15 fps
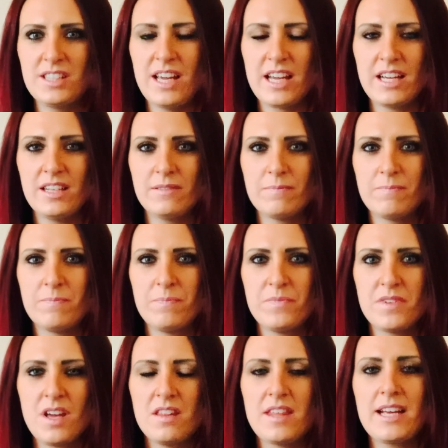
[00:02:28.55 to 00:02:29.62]
seat,
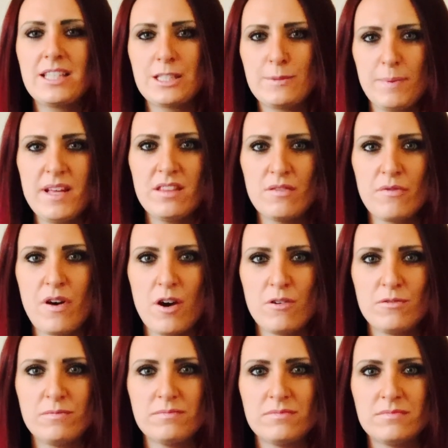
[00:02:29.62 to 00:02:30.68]
they split the vote.